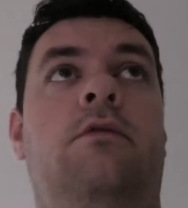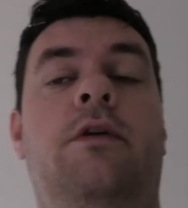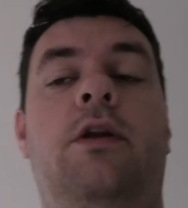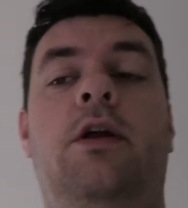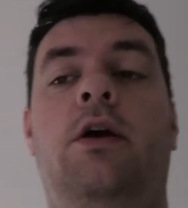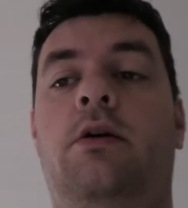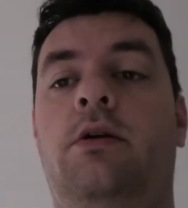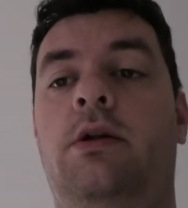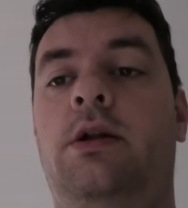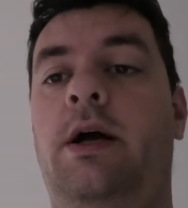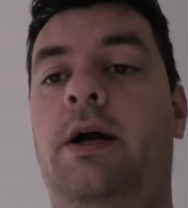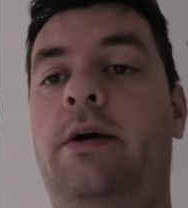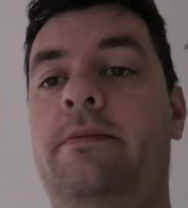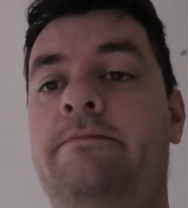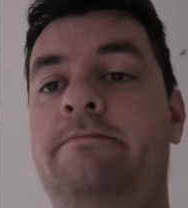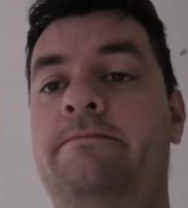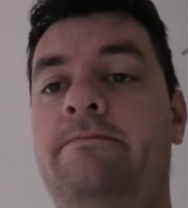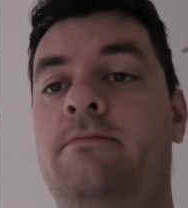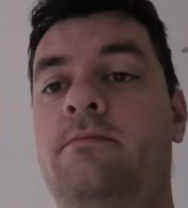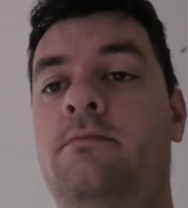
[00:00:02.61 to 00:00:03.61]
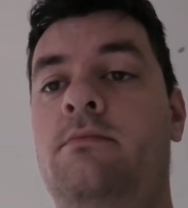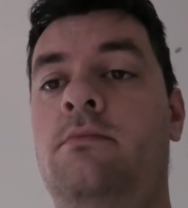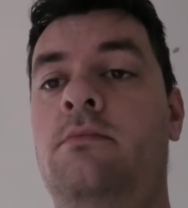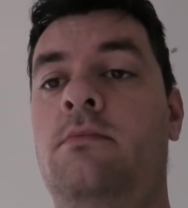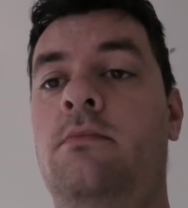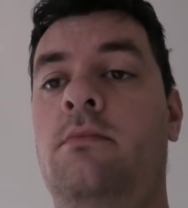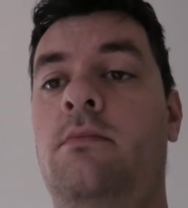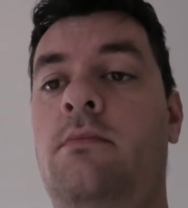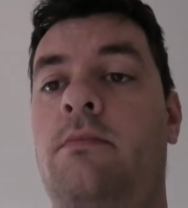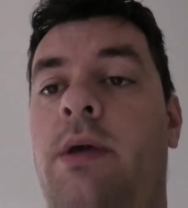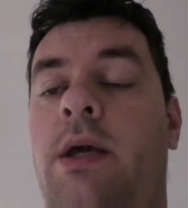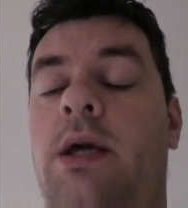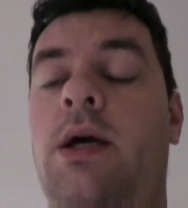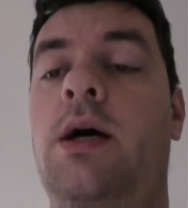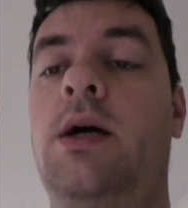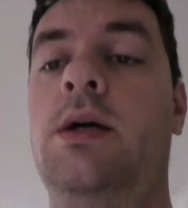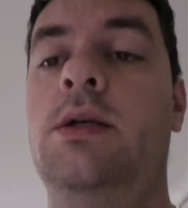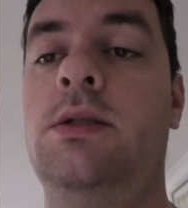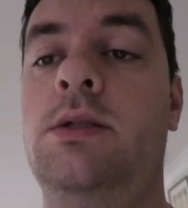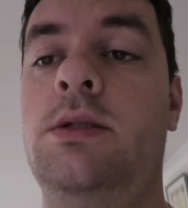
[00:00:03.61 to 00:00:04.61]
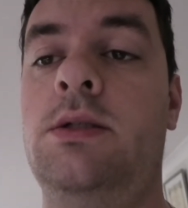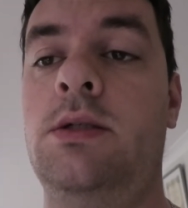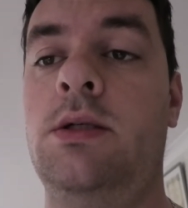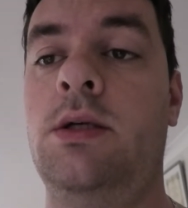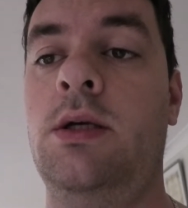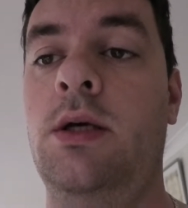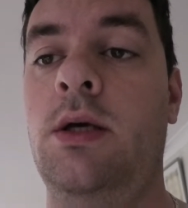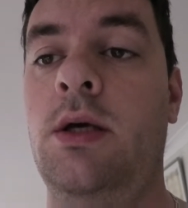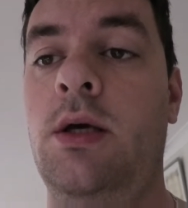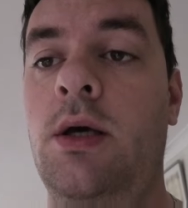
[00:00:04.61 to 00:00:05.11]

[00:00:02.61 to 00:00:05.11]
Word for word: a video today because